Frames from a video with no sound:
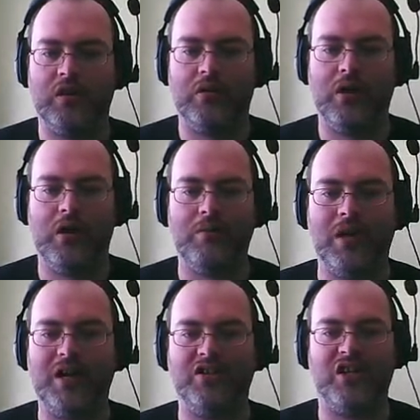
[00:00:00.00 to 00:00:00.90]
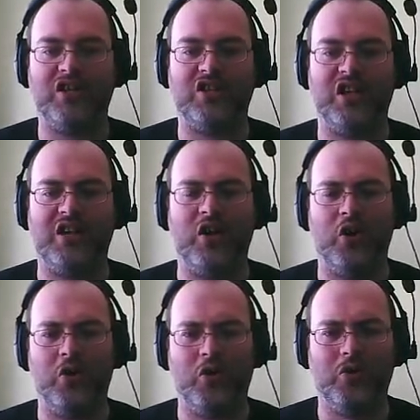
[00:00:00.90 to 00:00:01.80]
Oh, my instincts are saying
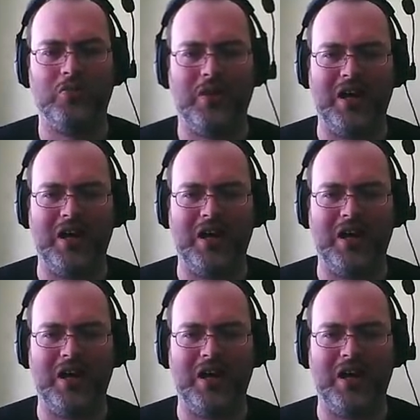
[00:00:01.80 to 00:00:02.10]
no! My